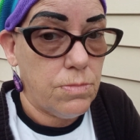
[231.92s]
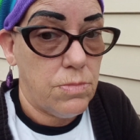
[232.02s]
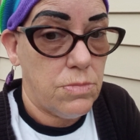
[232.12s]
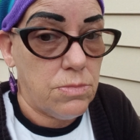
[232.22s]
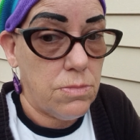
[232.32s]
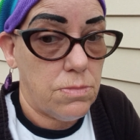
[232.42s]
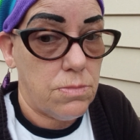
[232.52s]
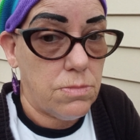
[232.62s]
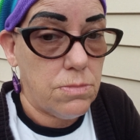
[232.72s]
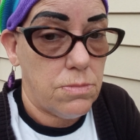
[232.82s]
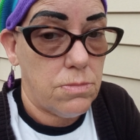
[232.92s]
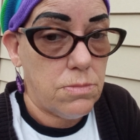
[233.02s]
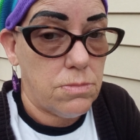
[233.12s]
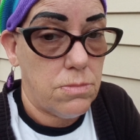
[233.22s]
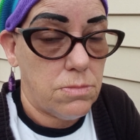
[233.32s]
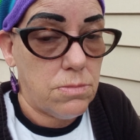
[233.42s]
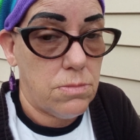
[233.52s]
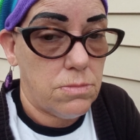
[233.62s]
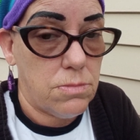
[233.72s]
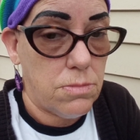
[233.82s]

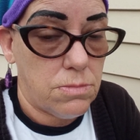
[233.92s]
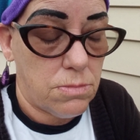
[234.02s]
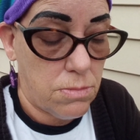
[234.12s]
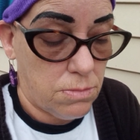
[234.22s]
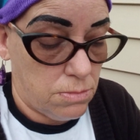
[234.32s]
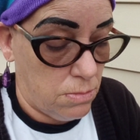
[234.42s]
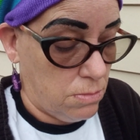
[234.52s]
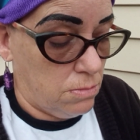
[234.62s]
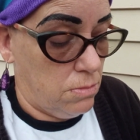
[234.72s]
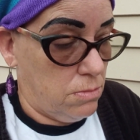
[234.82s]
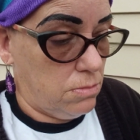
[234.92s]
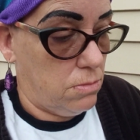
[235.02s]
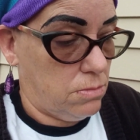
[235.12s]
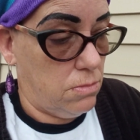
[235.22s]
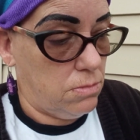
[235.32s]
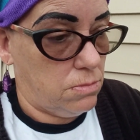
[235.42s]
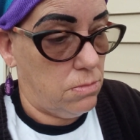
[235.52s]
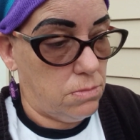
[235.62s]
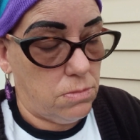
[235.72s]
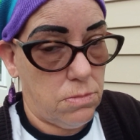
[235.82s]

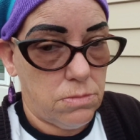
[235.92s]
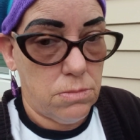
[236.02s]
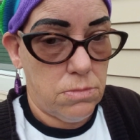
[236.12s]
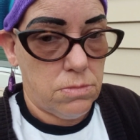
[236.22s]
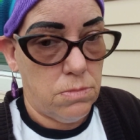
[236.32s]
(no one is talking)